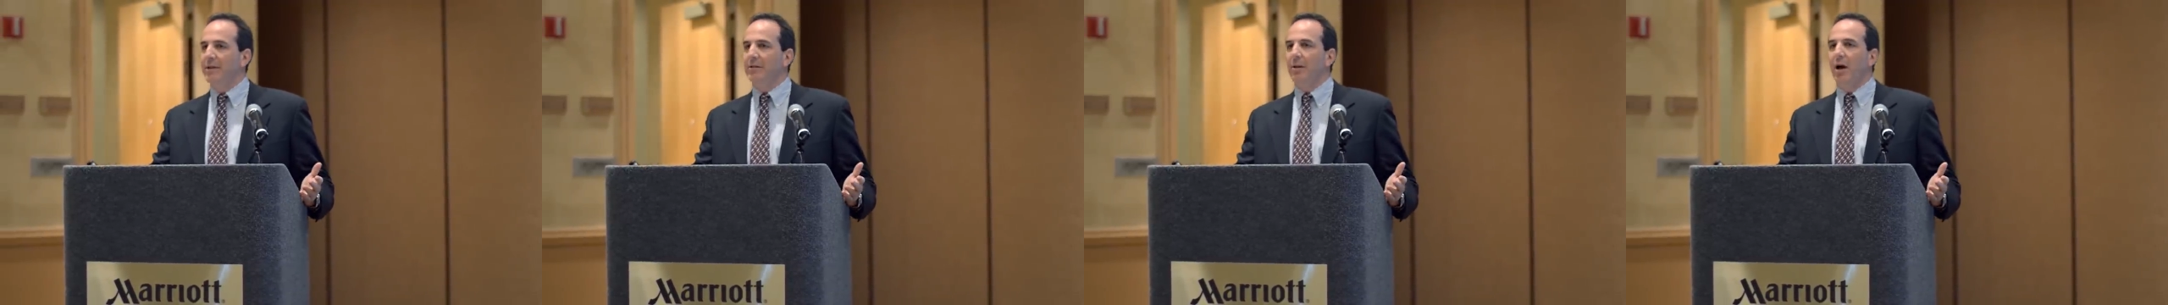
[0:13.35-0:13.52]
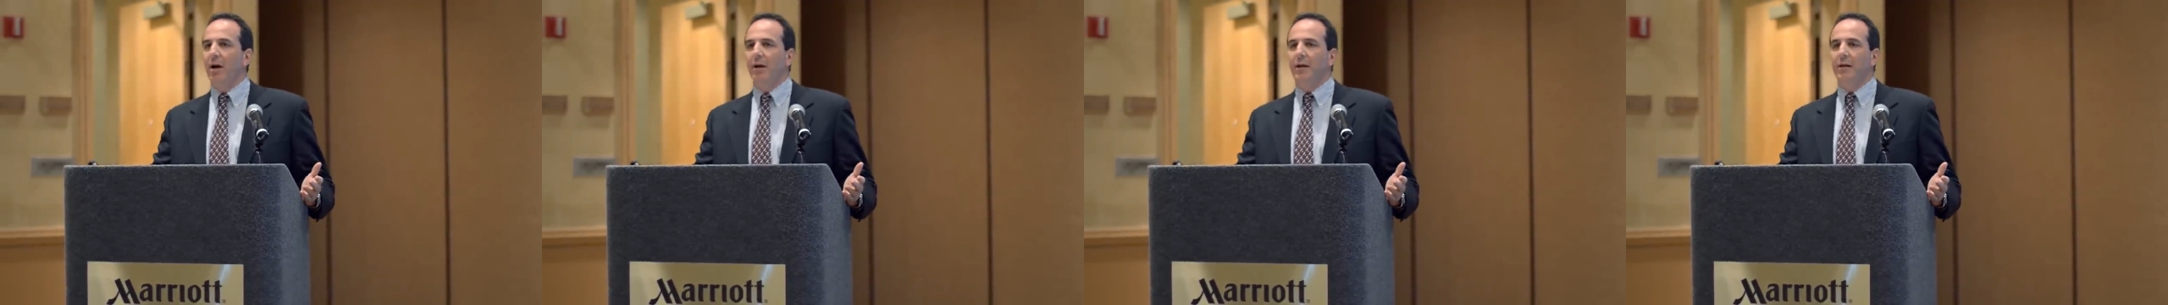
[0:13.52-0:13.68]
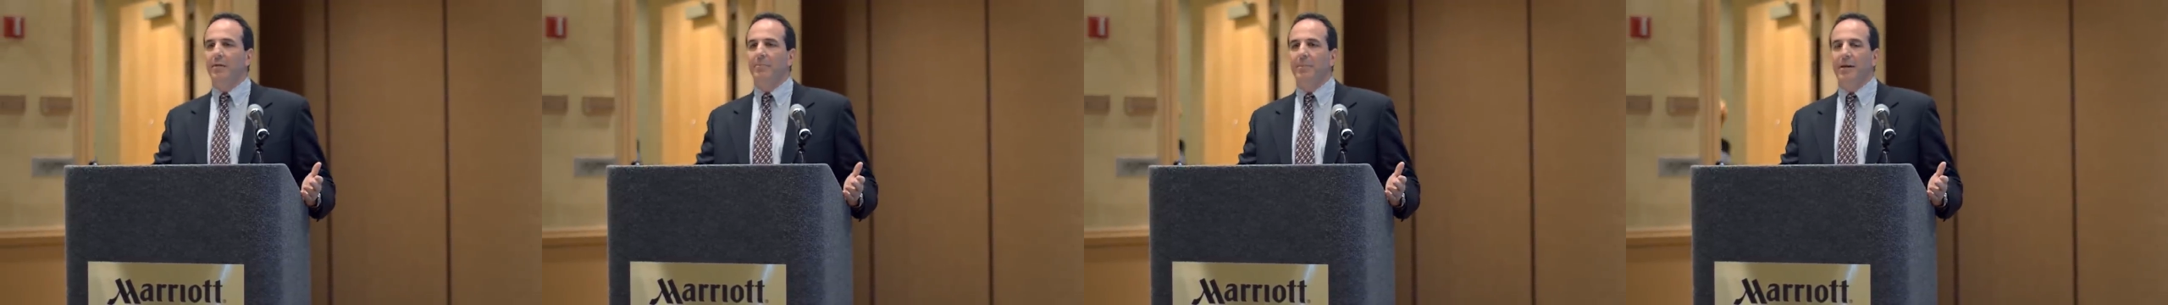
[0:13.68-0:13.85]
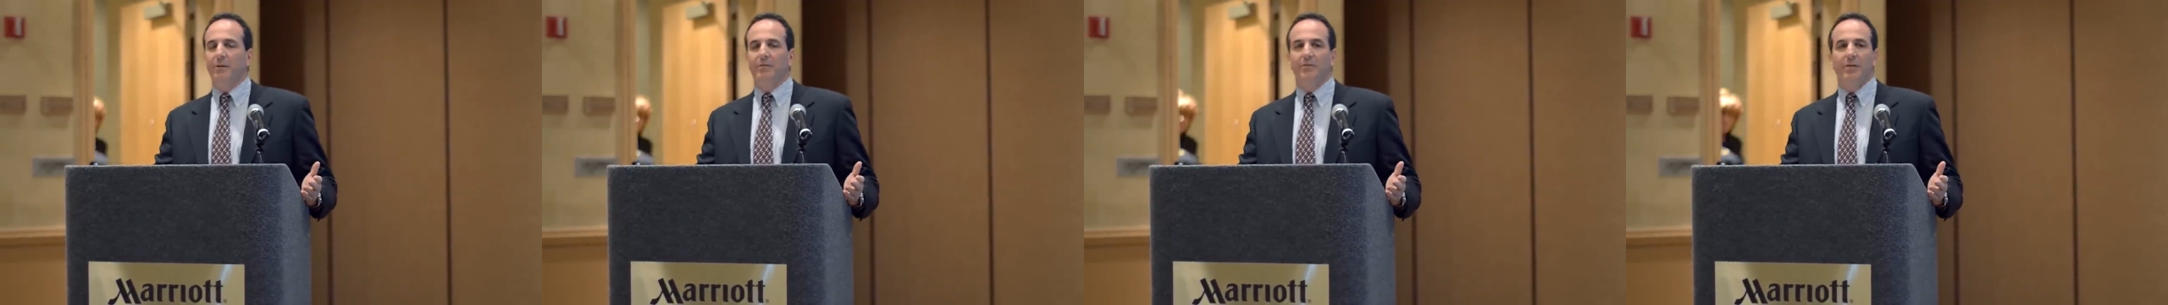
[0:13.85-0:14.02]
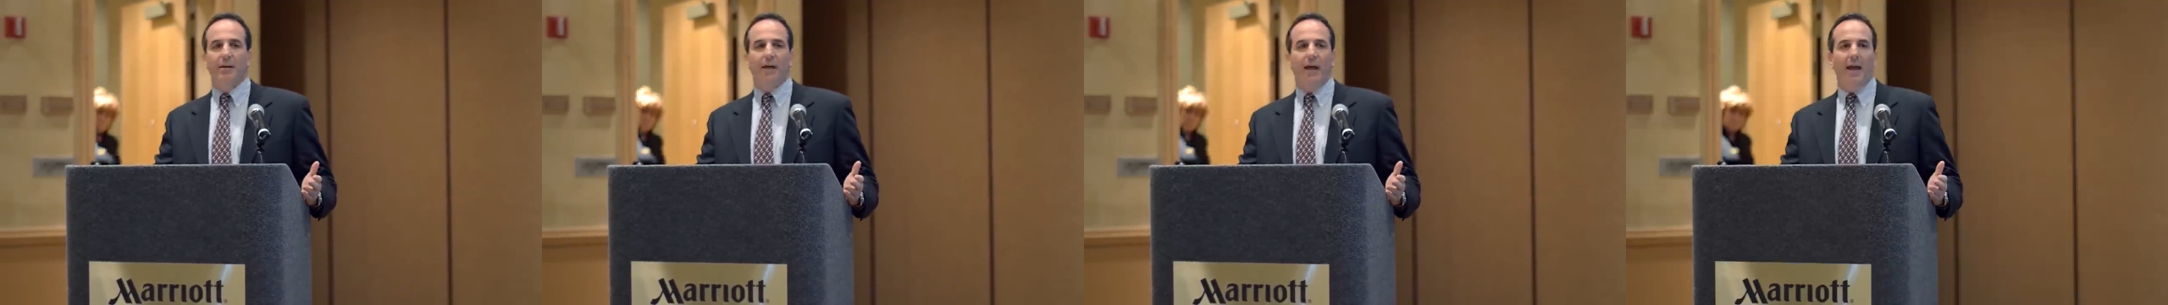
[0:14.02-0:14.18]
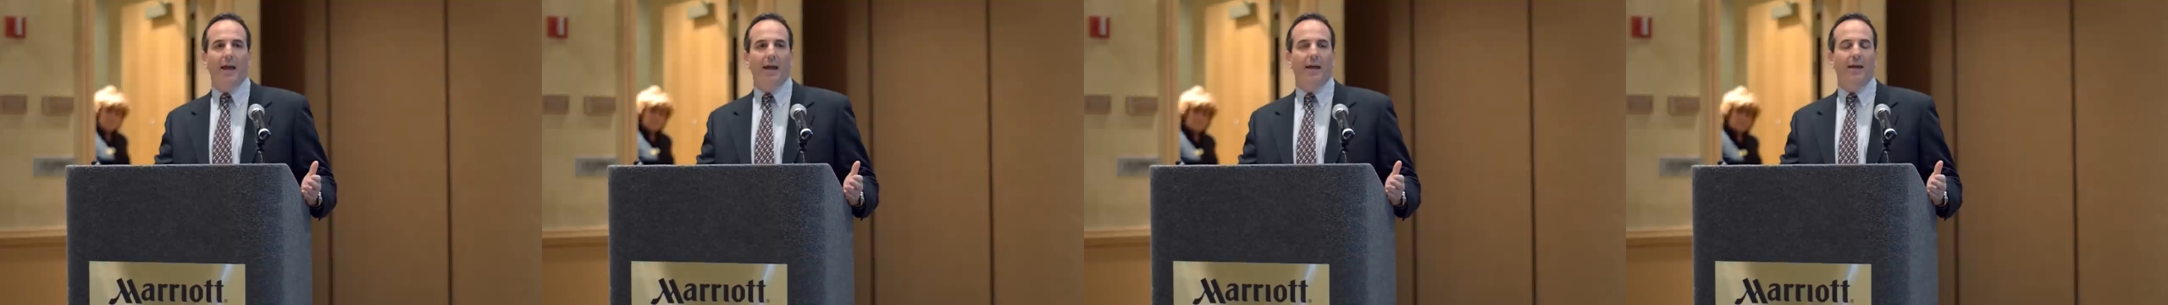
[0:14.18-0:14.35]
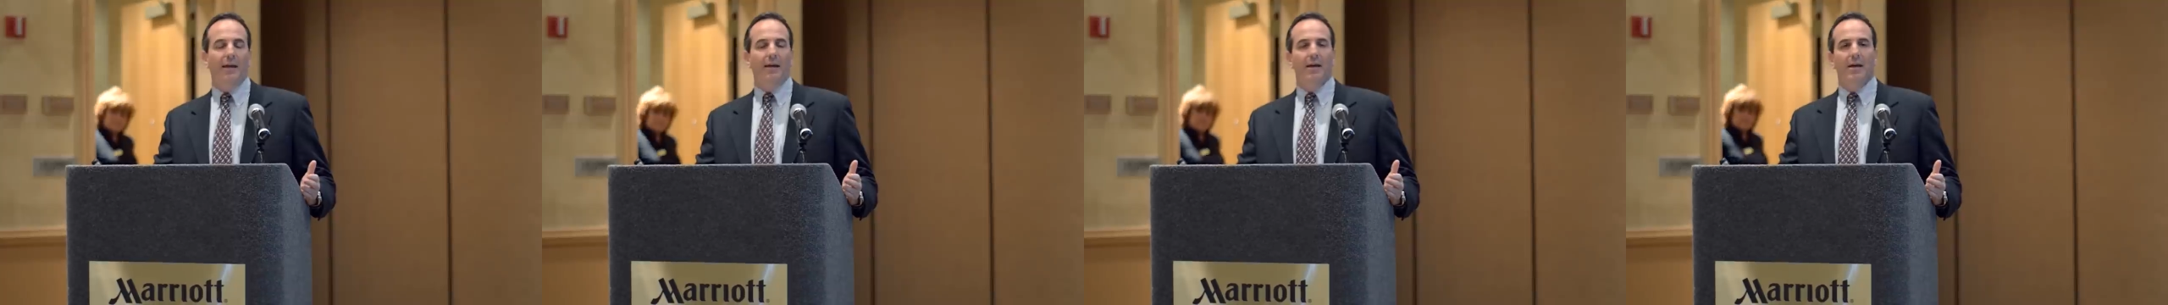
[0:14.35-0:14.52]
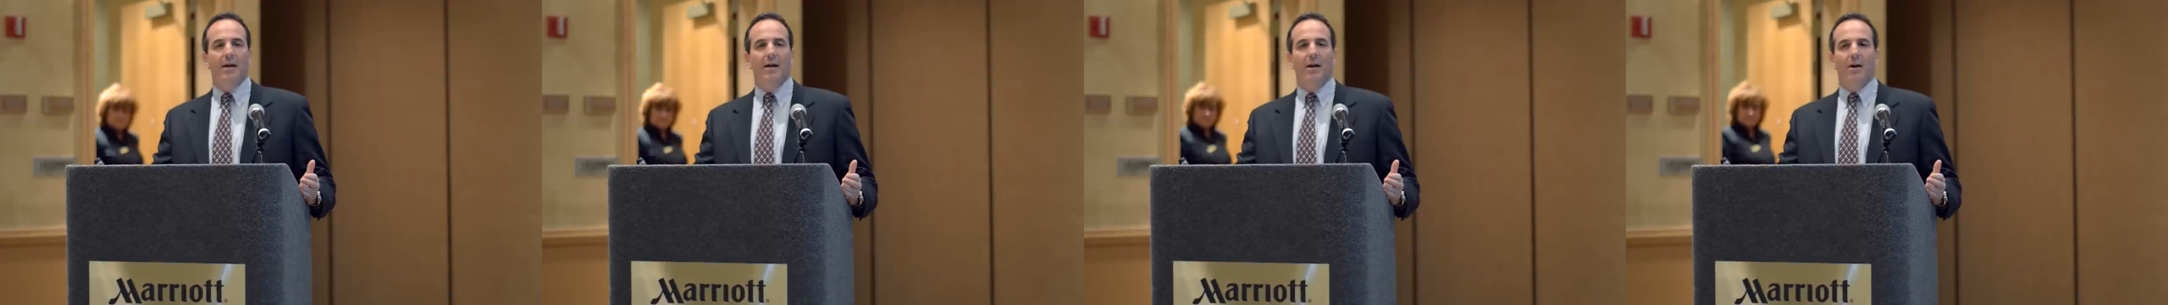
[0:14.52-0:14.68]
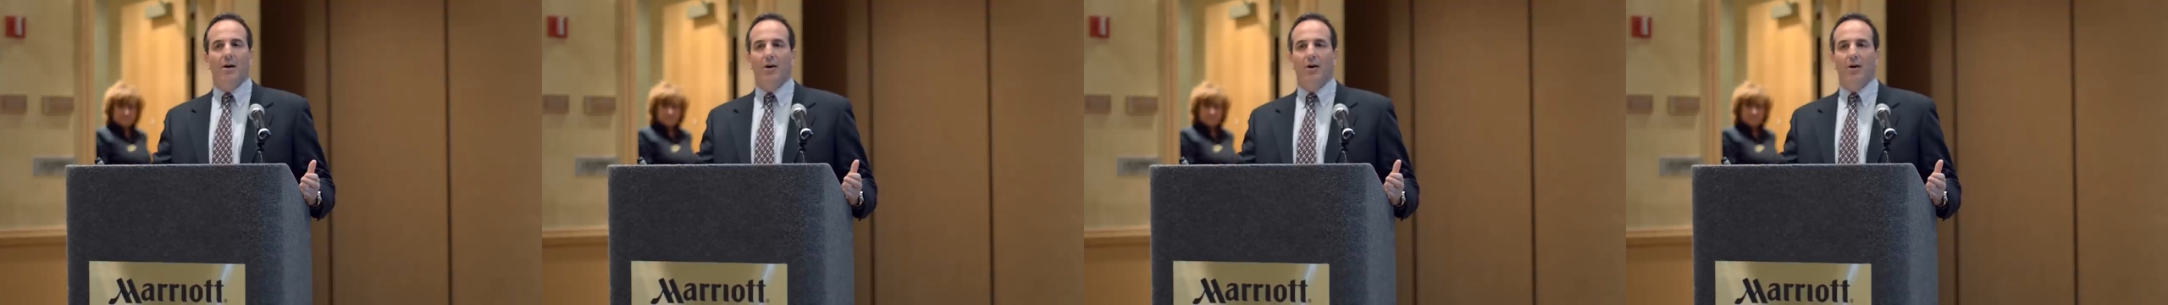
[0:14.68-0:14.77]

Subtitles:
be talking about today